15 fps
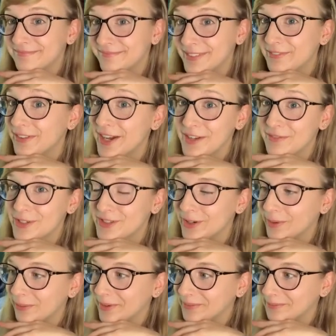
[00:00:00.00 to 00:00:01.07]
If I ever
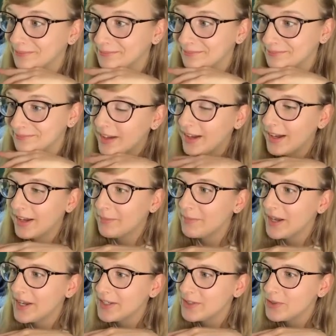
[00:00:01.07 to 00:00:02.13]
saw one.
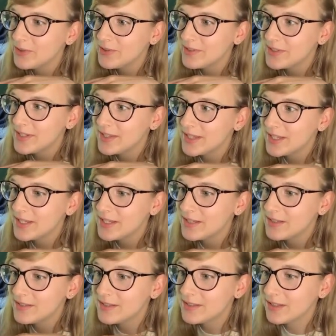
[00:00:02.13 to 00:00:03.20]
I used
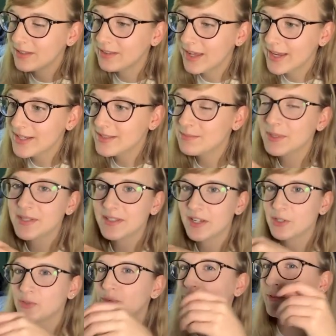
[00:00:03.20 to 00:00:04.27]
these lights because I
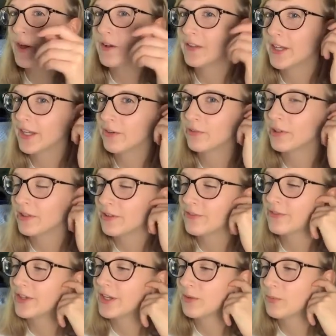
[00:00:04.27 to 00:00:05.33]
just felt like it really
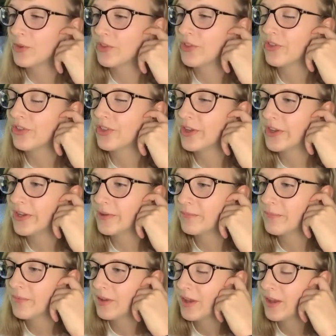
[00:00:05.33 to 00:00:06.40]
fit in with the
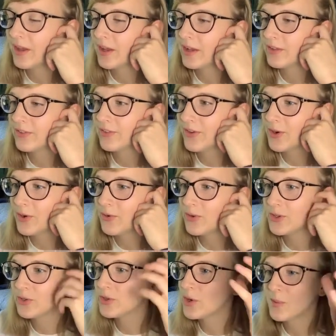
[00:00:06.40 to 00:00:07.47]
theme. So
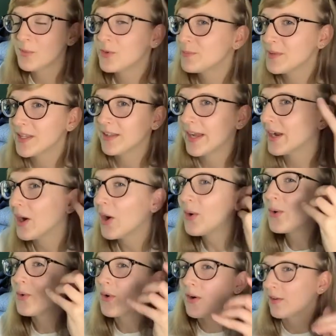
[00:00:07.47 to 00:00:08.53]
you could almost be like,
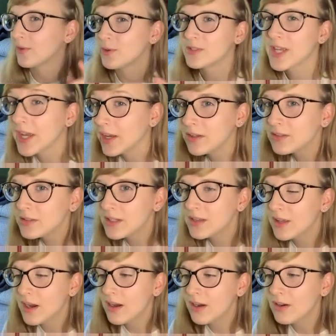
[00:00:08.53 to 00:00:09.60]
oh, are those candles in
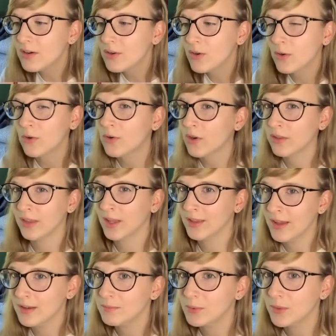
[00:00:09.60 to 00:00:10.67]
there? Or are they
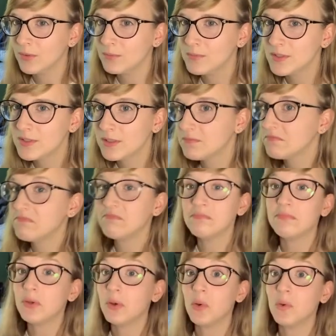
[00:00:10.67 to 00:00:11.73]
light bulbs?
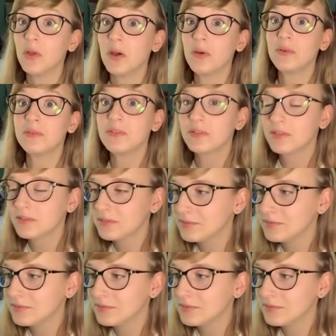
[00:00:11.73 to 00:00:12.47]
Who knows?